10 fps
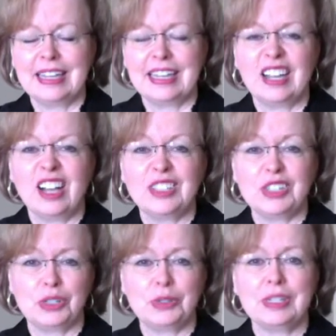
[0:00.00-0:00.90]
it
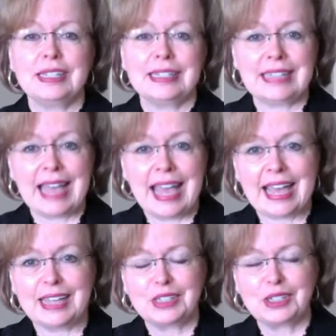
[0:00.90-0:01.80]
causes you to
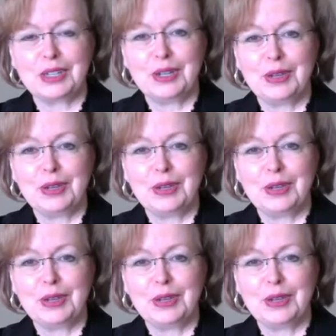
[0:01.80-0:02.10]
detach